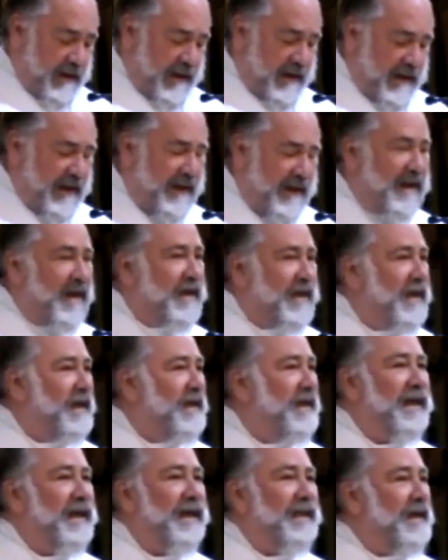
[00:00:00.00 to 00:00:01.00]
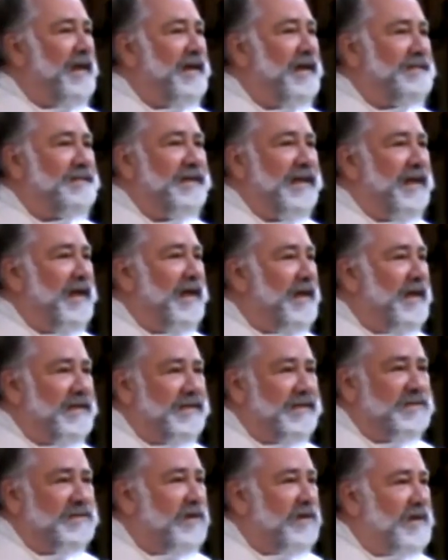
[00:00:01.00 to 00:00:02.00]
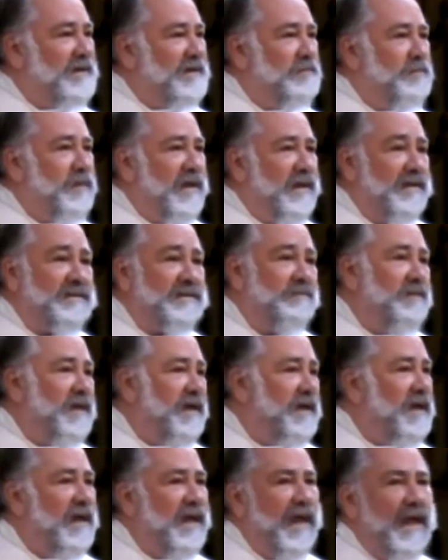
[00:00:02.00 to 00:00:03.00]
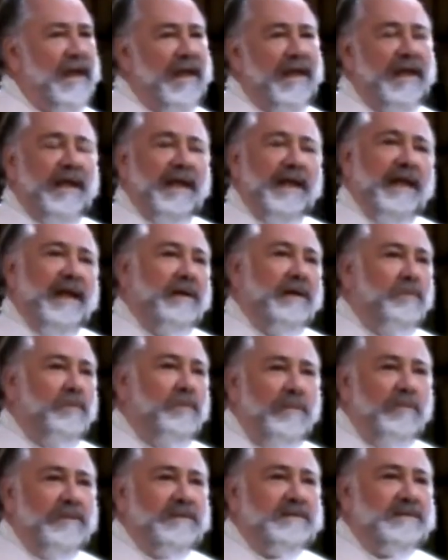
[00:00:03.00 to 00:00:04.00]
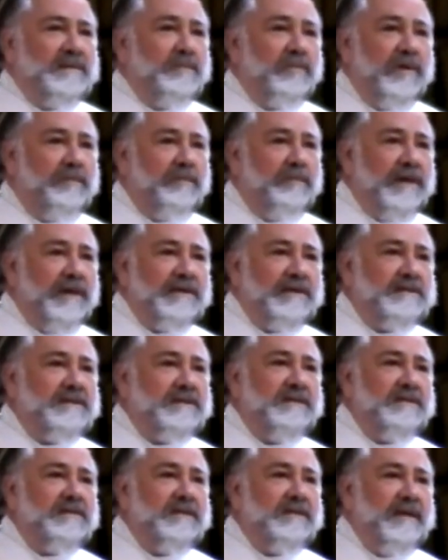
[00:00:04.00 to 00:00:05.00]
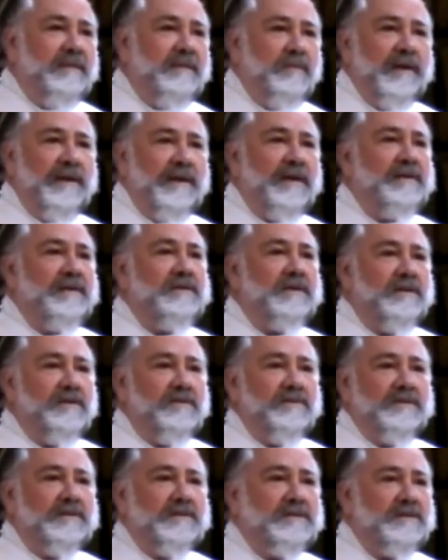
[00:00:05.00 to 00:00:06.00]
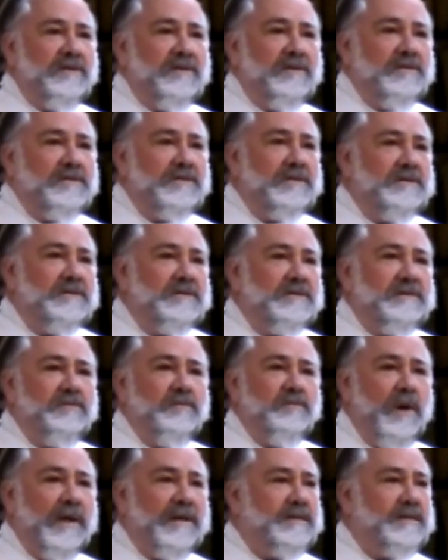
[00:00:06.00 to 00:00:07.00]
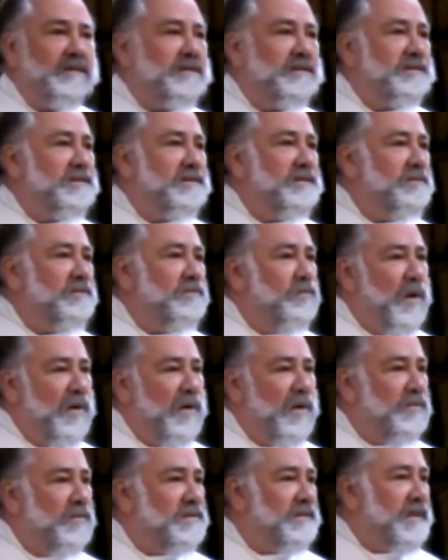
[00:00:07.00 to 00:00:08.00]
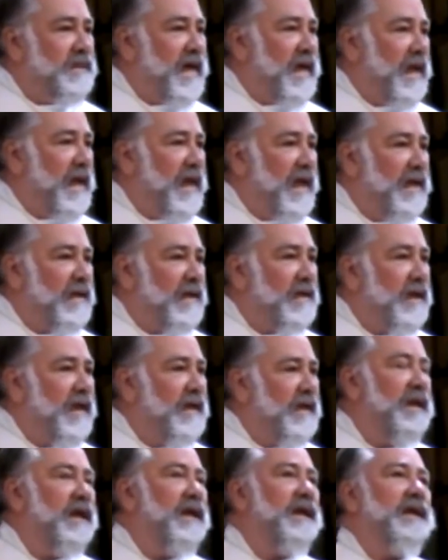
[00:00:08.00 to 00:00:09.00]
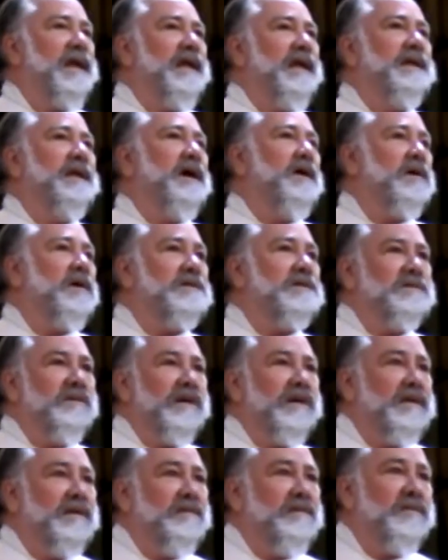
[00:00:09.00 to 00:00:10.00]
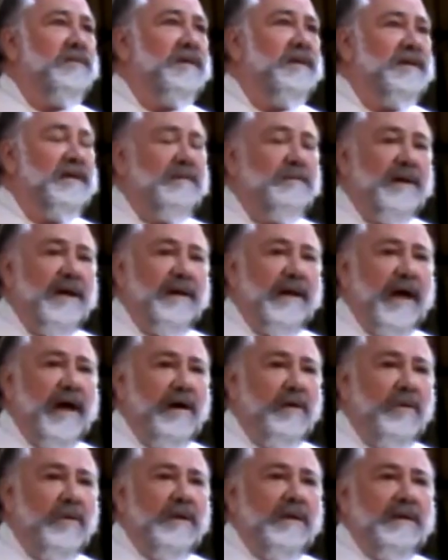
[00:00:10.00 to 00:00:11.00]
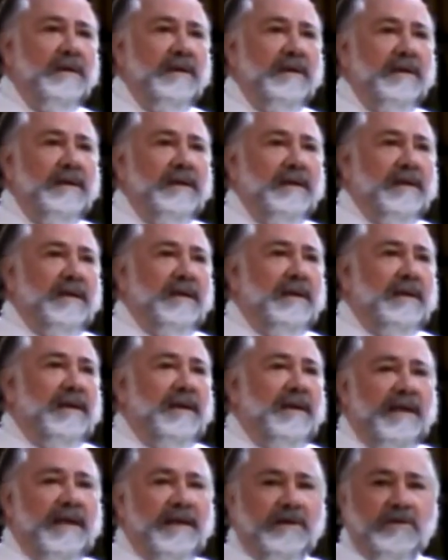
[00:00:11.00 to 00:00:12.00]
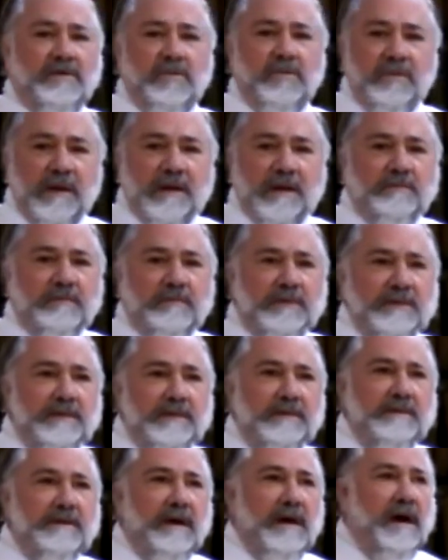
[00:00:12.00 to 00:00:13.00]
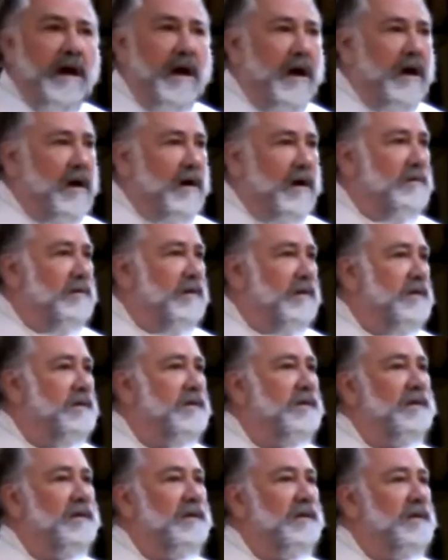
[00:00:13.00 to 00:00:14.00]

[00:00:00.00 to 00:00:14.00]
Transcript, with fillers: and I, like I said, I get distracted by this. I'm like, what was the preparation that went into those excursions? What did you, what was that like? And and also I keep thinking about how incredibly hard